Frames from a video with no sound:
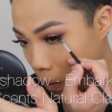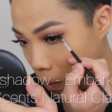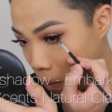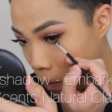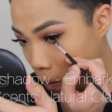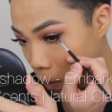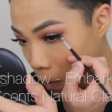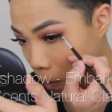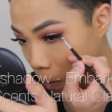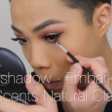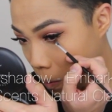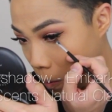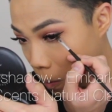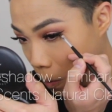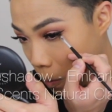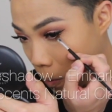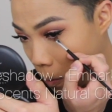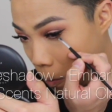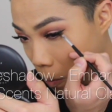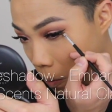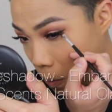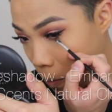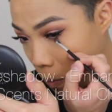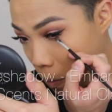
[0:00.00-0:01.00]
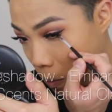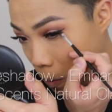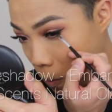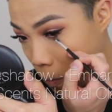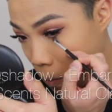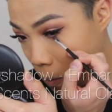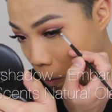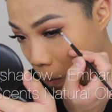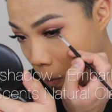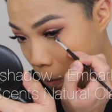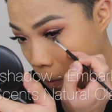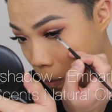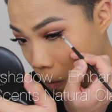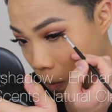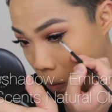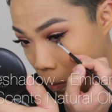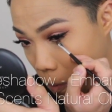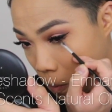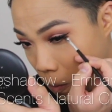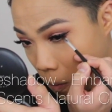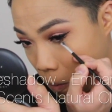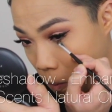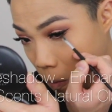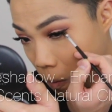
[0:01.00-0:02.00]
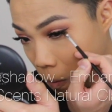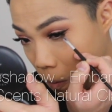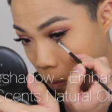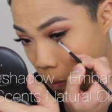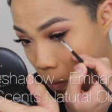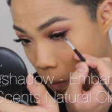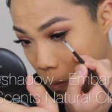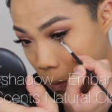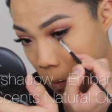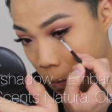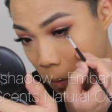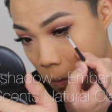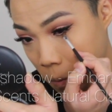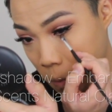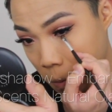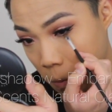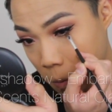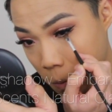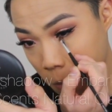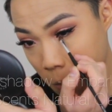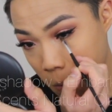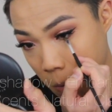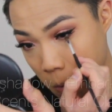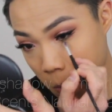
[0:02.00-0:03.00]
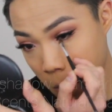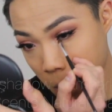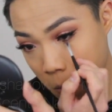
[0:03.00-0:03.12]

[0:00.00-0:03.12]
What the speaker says: It's just like that plummy brown again, just underneath my lower